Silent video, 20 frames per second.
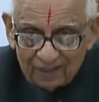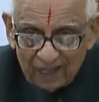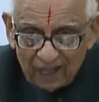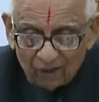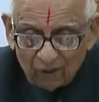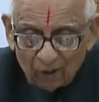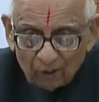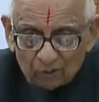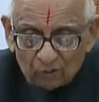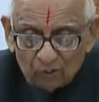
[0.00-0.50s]

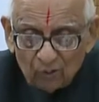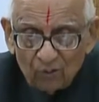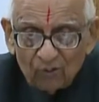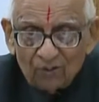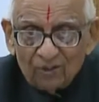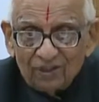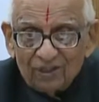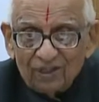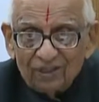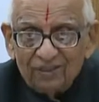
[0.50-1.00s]
There are
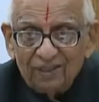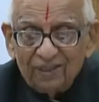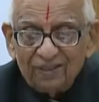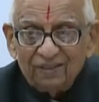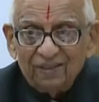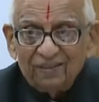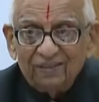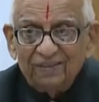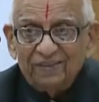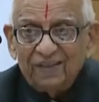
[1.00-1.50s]
also
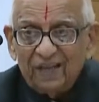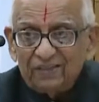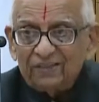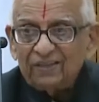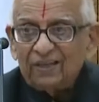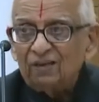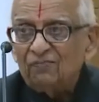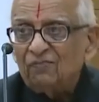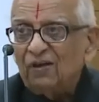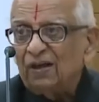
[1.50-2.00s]
the, the
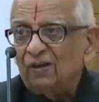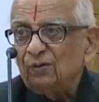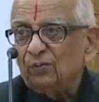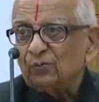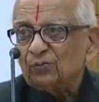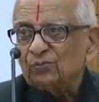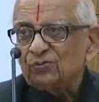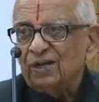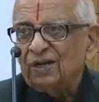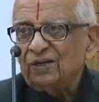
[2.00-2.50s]
ethical
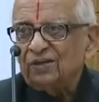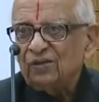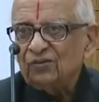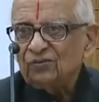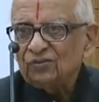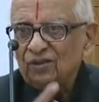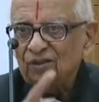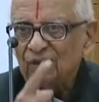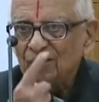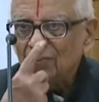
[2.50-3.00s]
values, that
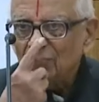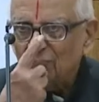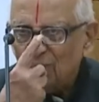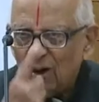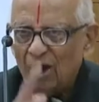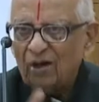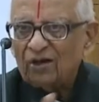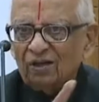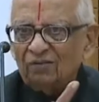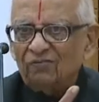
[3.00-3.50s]
is
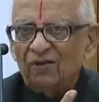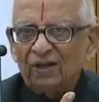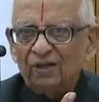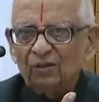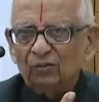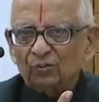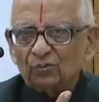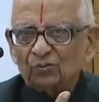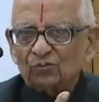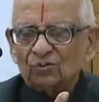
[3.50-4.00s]
moral
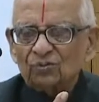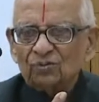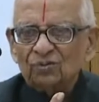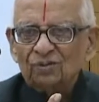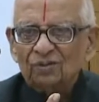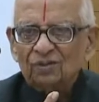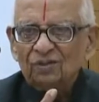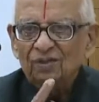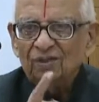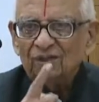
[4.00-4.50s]
values,
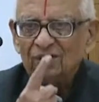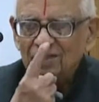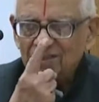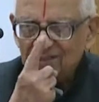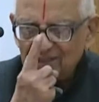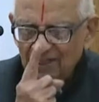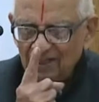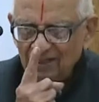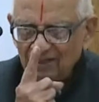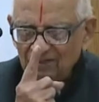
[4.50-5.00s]

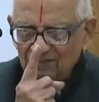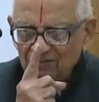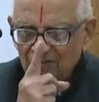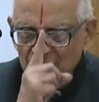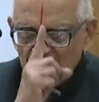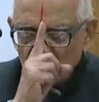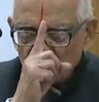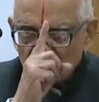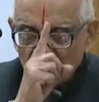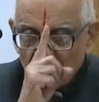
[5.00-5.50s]
thing
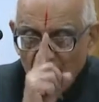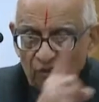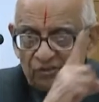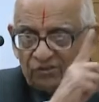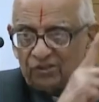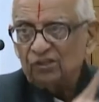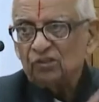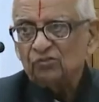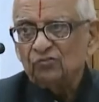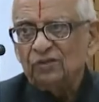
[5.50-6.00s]
which your
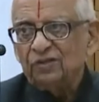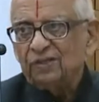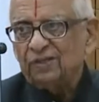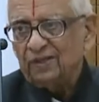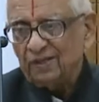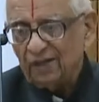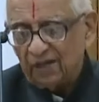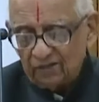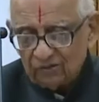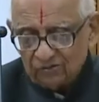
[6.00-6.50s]
conscience is,
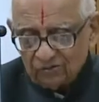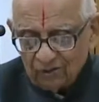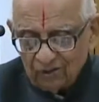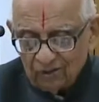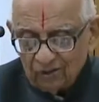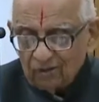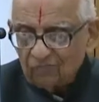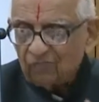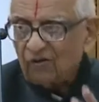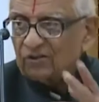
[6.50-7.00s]
that is,
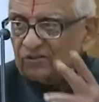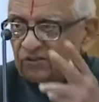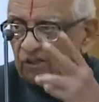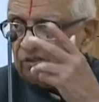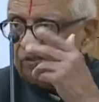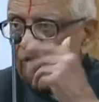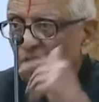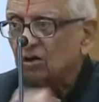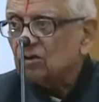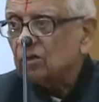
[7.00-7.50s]
for
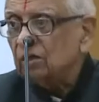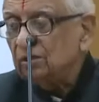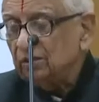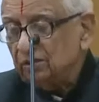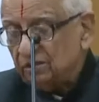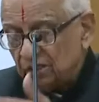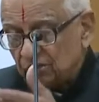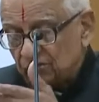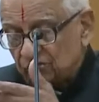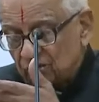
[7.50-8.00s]
instance, doctor,
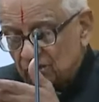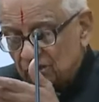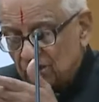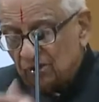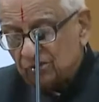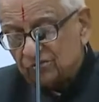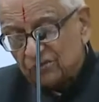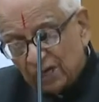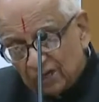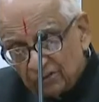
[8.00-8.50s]
it is
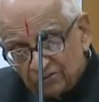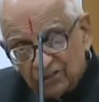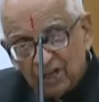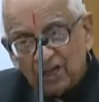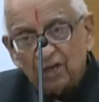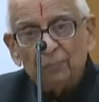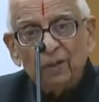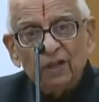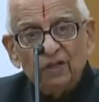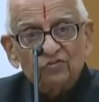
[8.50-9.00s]
Saint
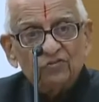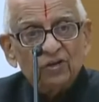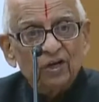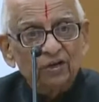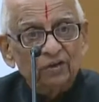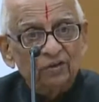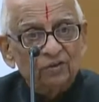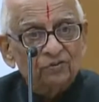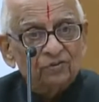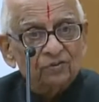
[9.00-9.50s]
Germain
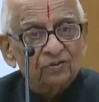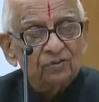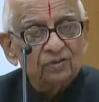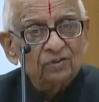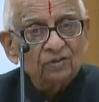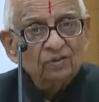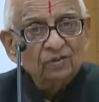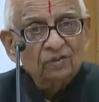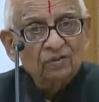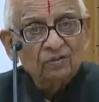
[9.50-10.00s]
said it,
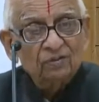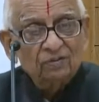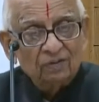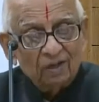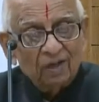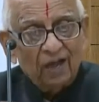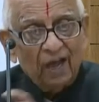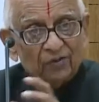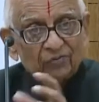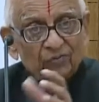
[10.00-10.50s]

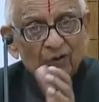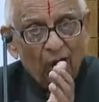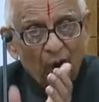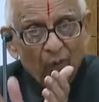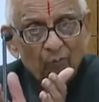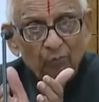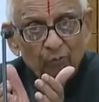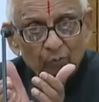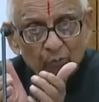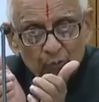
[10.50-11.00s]
as to
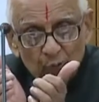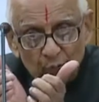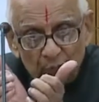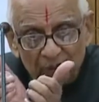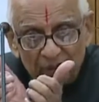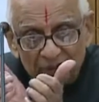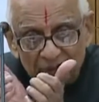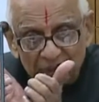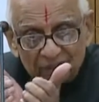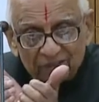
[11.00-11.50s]
how you
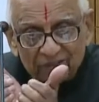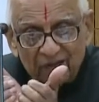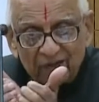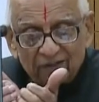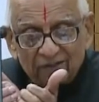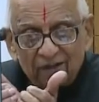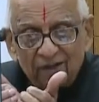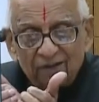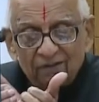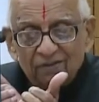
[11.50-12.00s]
should be
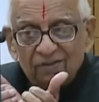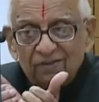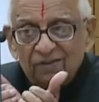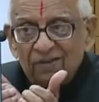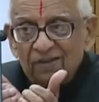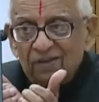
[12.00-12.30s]
dictated.